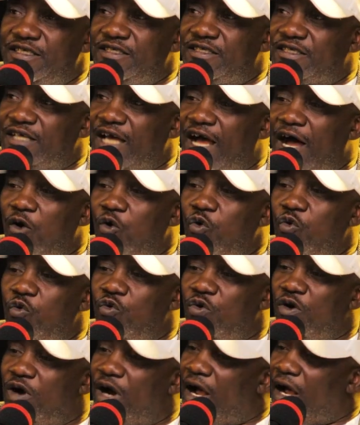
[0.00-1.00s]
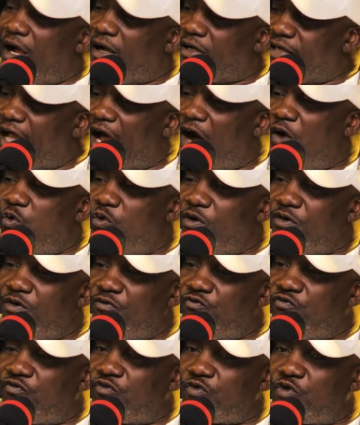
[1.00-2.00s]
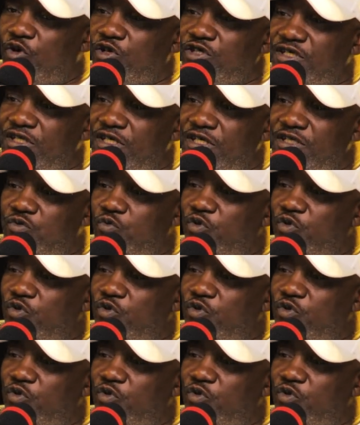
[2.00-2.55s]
is how now we've lost it.